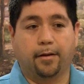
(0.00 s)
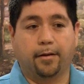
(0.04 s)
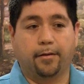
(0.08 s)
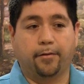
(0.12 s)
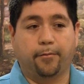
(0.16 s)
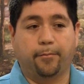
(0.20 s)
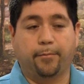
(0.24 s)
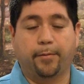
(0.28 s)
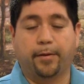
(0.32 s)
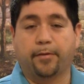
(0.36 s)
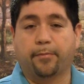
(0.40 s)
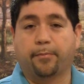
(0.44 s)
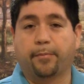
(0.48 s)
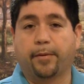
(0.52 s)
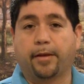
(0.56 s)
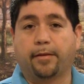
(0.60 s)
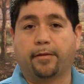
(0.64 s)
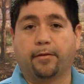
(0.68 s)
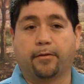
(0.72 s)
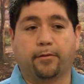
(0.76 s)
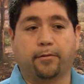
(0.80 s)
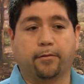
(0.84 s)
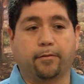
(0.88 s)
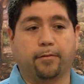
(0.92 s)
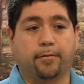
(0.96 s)
your best bet
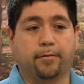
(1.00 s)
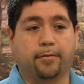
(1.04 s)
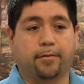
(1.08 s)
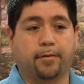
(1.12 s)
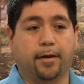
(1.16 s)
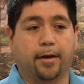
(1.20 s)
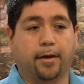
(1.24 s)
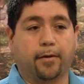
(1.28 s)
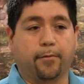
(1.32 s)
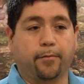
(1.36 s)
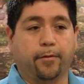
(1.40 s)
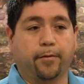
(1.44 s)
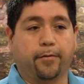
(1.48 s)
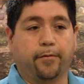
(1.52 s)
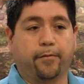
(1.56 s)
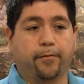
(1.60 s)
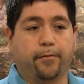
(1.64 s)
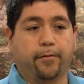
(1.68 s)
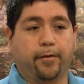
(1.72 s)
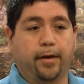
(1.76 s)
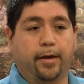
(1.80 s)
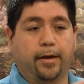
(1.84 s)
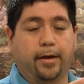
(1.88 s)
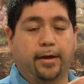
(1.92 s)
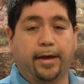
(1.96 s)
is to stick with
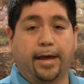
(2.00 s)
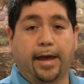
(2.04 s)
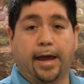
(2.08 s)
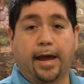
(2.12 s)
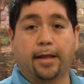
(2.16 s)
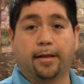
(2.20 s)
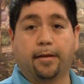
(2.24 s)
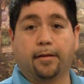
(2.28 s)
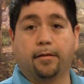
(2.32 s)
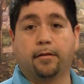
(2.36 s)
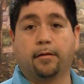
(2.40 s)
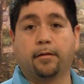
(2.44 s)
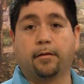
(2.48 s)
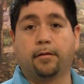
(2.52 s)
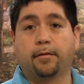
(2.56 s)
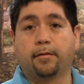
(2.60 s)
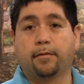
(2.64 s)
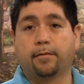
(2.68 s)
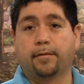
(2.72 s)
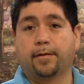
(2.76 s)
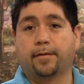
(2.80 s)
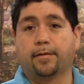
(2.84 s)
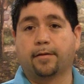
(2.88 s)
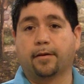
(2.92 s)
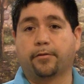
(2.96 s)
a Canon
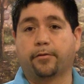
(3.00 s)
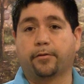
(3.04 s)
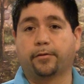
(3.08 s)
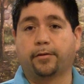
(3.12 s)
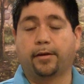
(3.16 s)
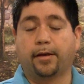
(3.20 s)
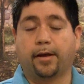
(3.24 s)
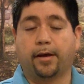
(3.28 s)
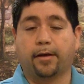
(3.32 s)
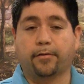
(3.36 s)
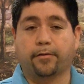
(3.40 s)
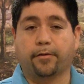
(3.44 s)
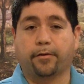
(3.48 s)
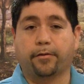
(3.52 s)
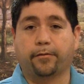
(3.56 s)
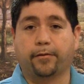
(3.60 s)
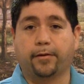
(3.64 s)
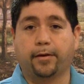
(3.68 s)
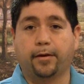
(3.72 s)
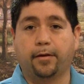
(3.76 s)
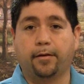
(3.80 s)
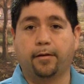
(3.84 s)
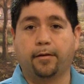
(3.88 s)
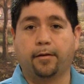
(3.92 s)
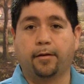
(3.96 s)

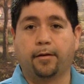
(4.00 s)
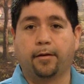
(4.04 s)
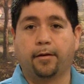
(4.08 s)
600EX-RT.